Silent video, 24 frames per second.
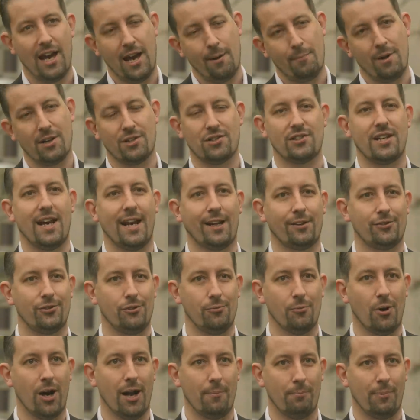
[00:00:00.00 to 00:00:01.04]
how much tax
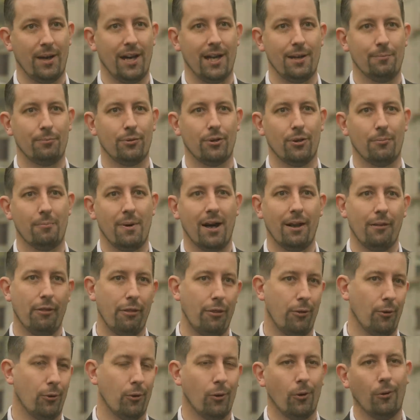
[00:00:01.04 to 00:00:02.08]
you might pay per
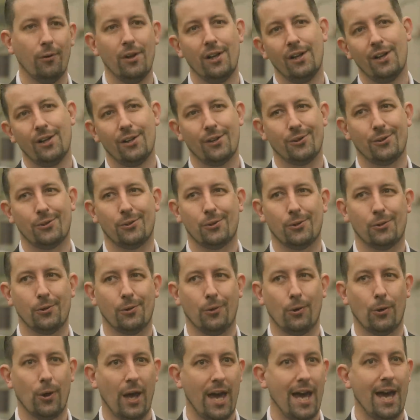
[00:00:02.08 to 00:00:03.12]
month
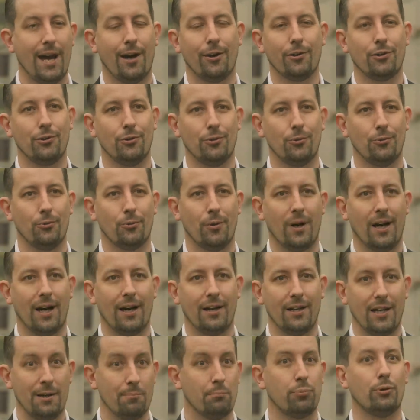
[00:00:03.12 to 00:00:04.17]
or how you
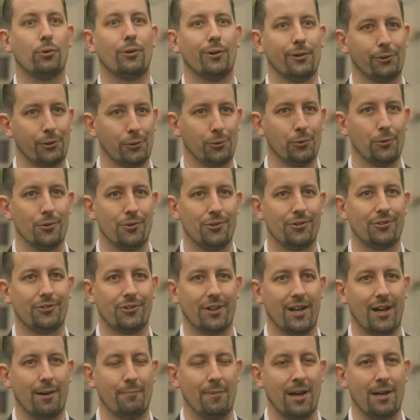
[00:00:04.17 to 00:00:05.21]
import goods
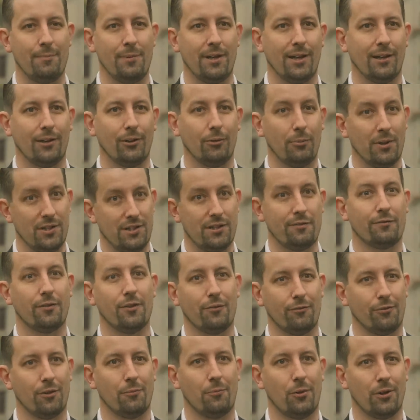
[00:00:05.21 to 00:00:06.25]
may be a little bit
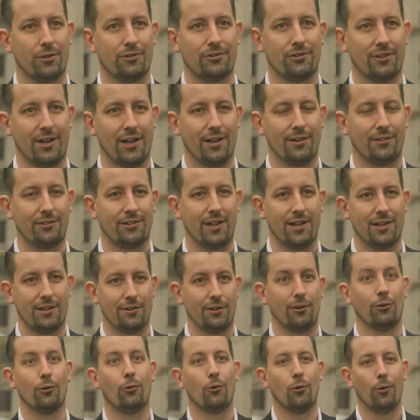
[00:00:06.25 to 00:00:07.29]
different from what's set in
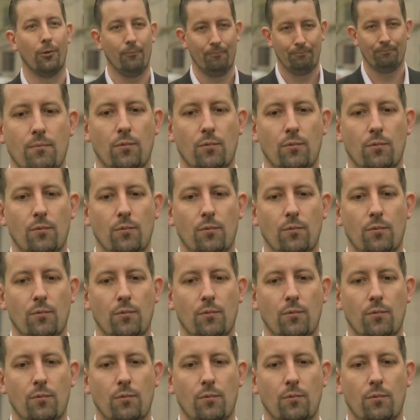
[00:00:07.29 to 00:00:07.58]
the law.